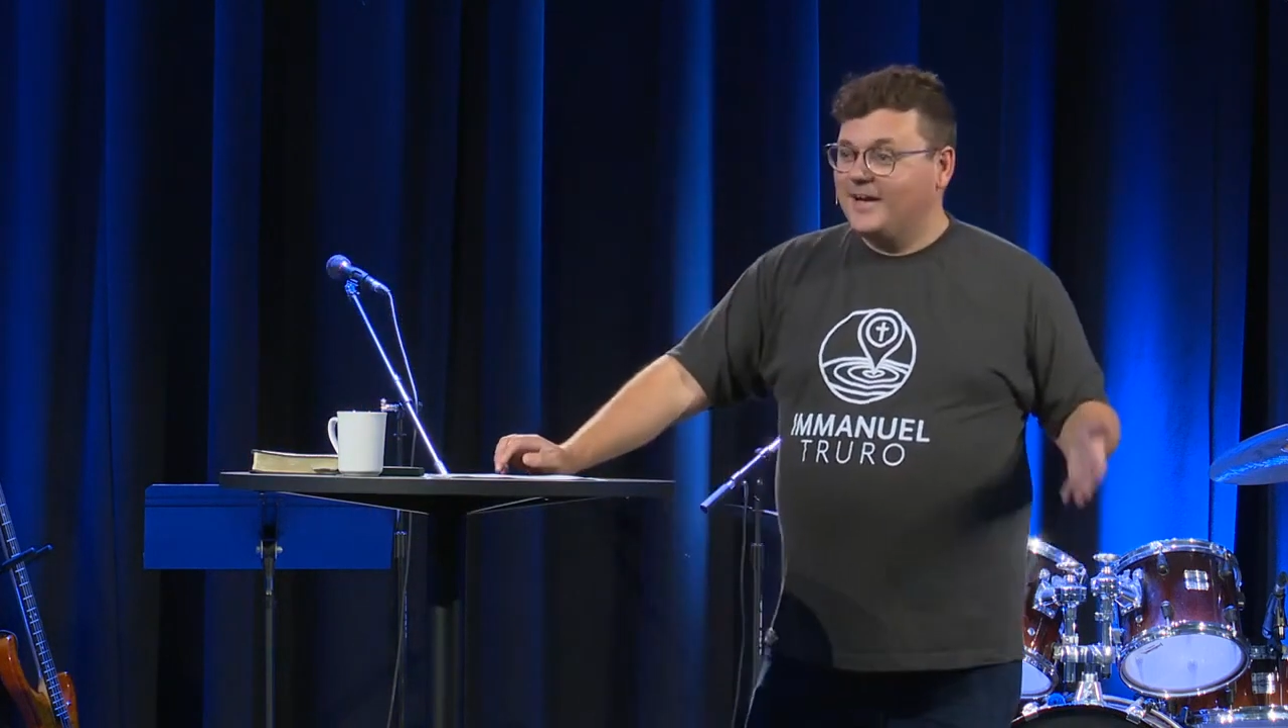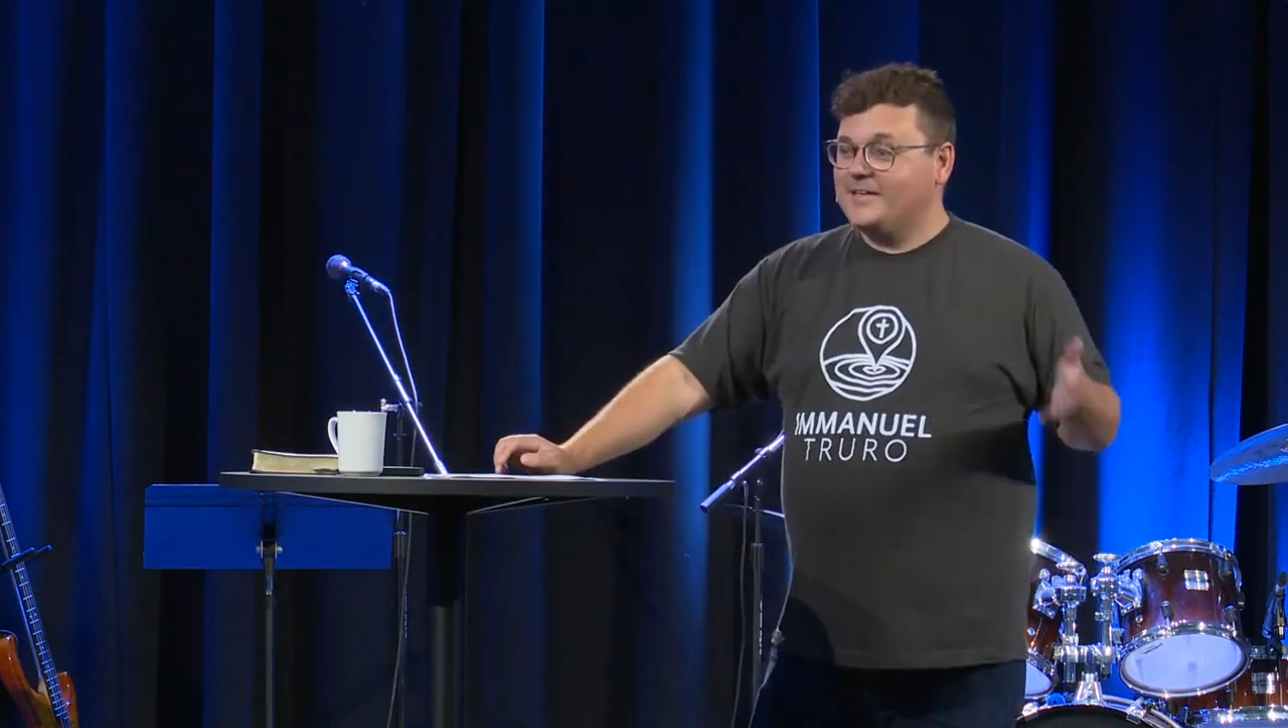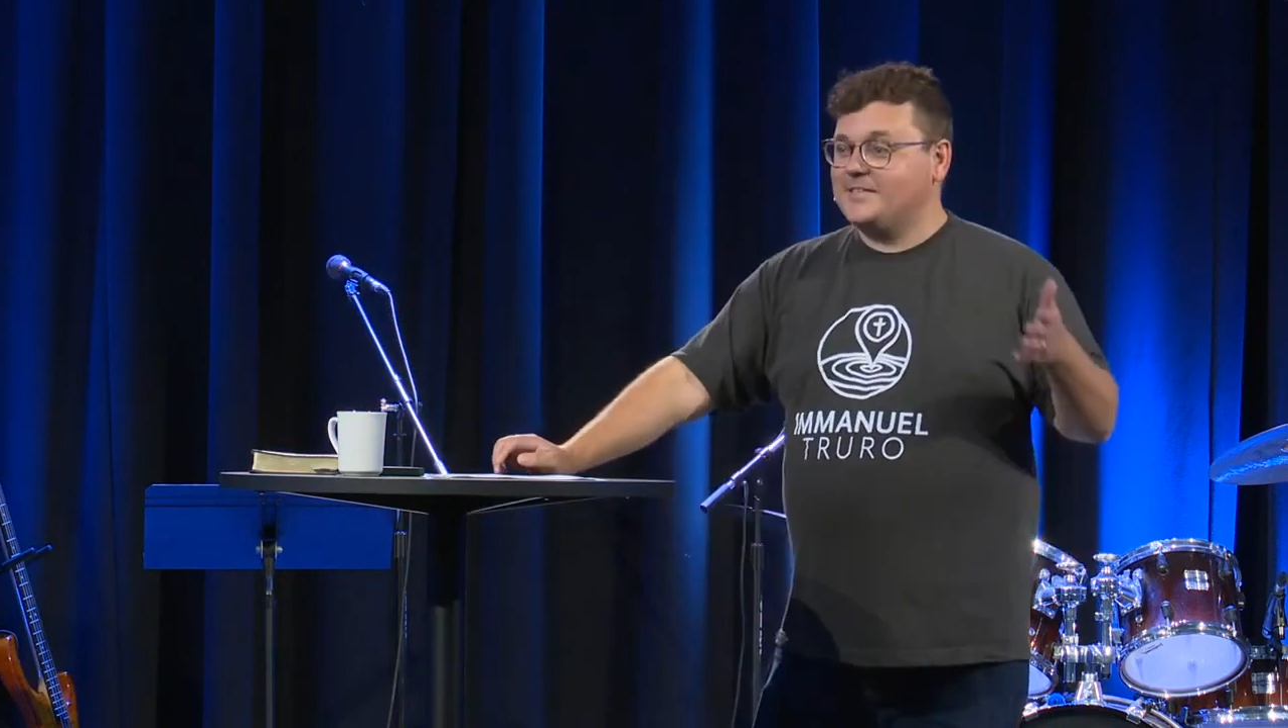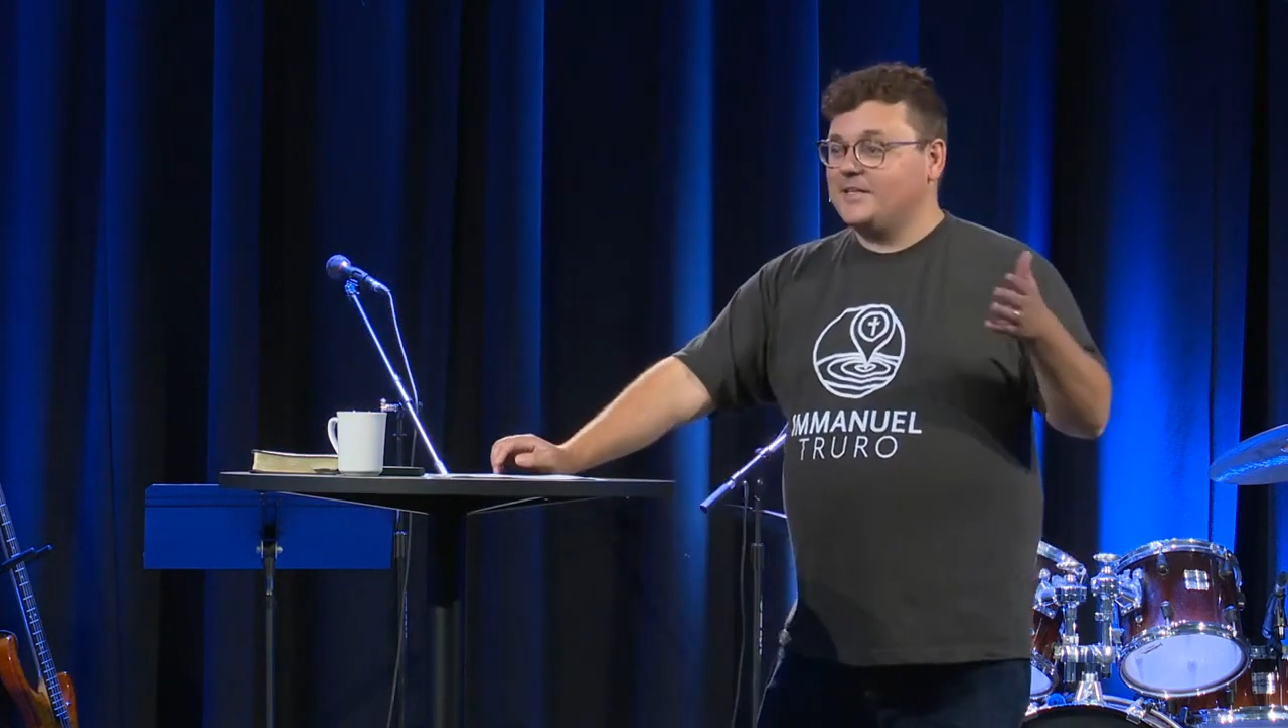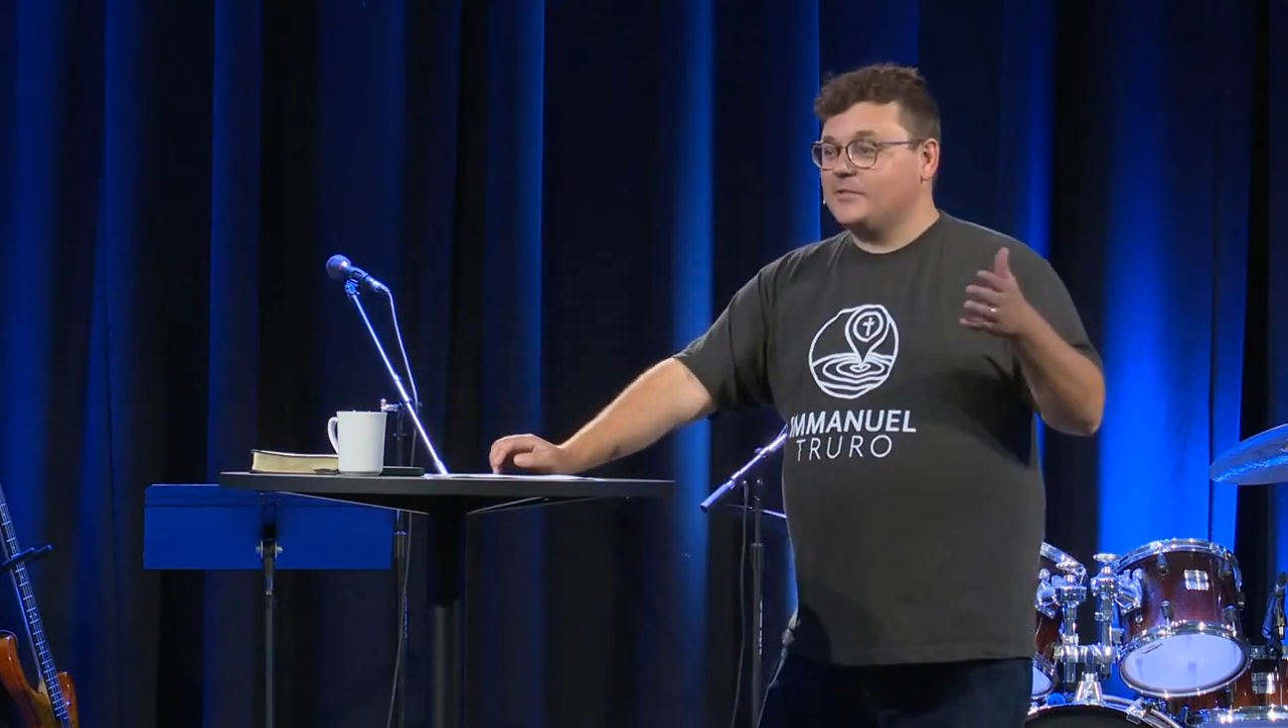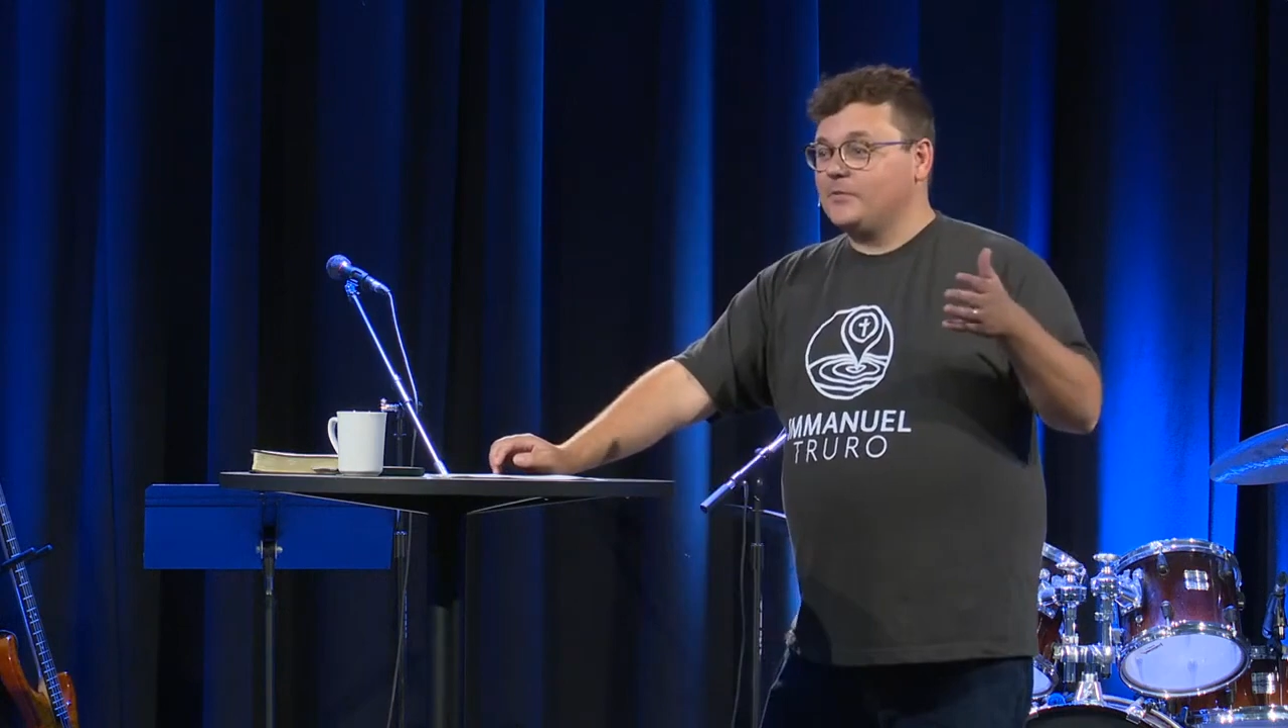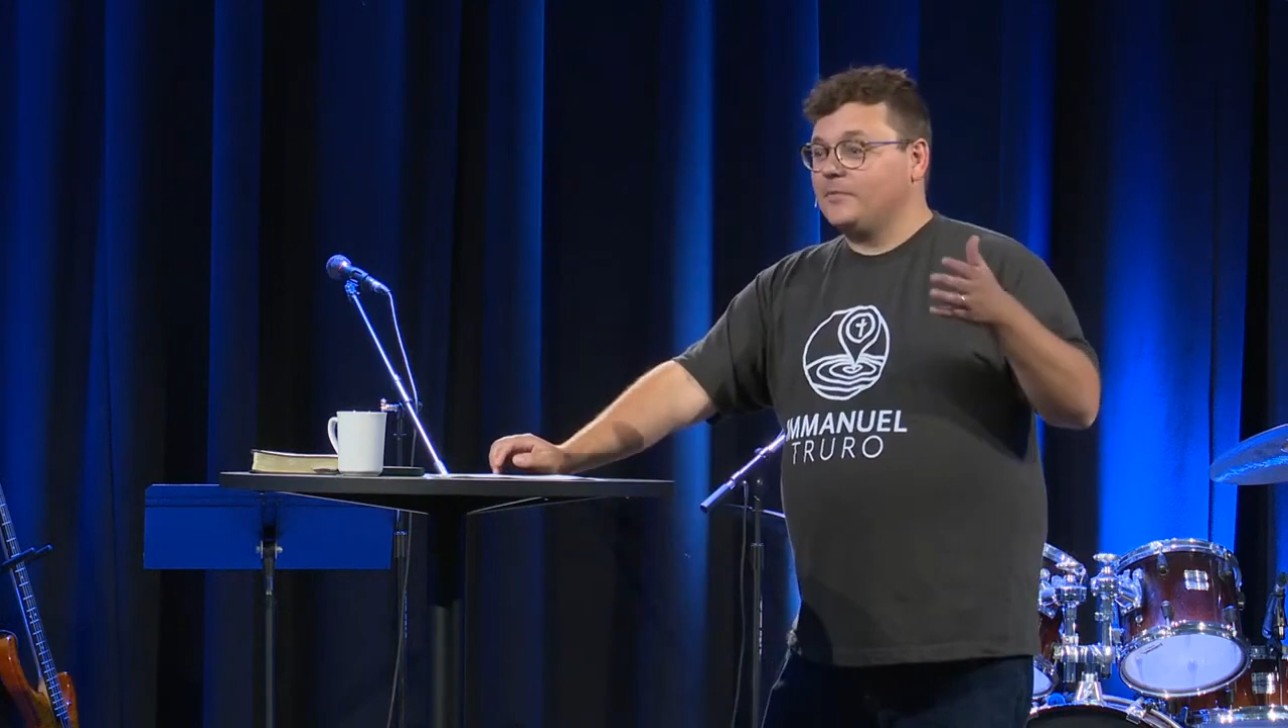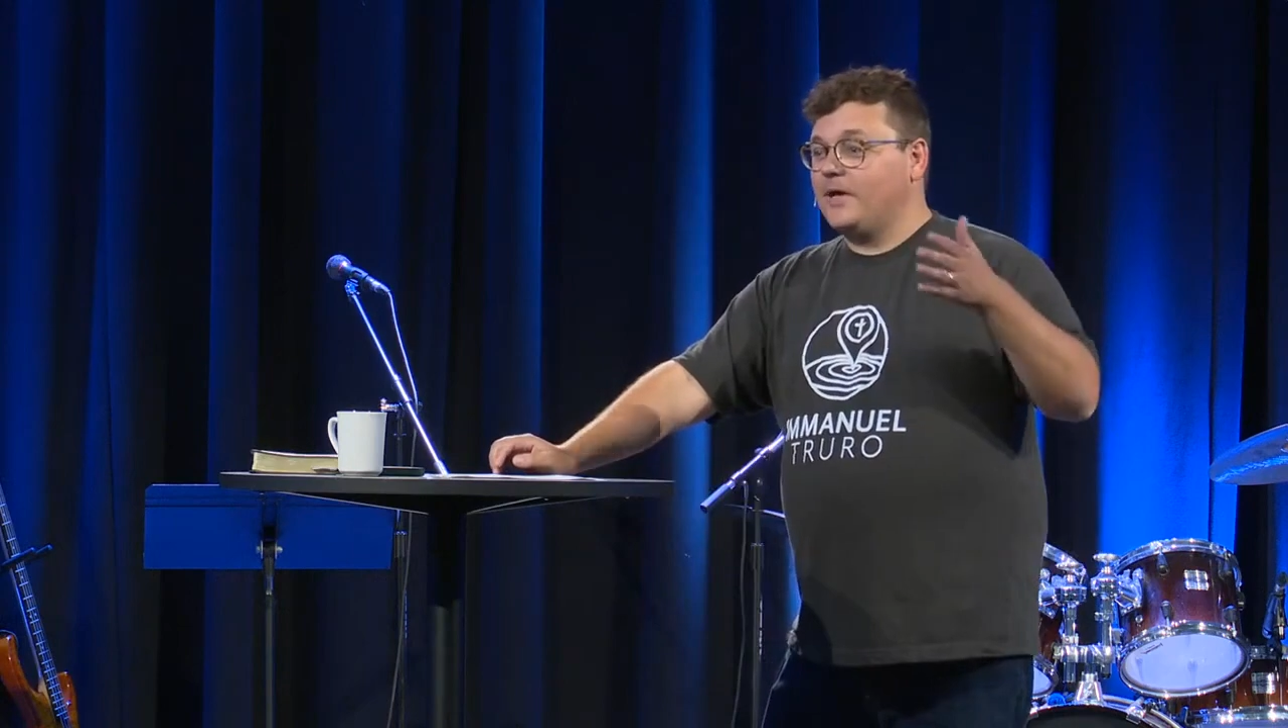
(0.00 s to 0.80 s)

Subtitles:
I said to him,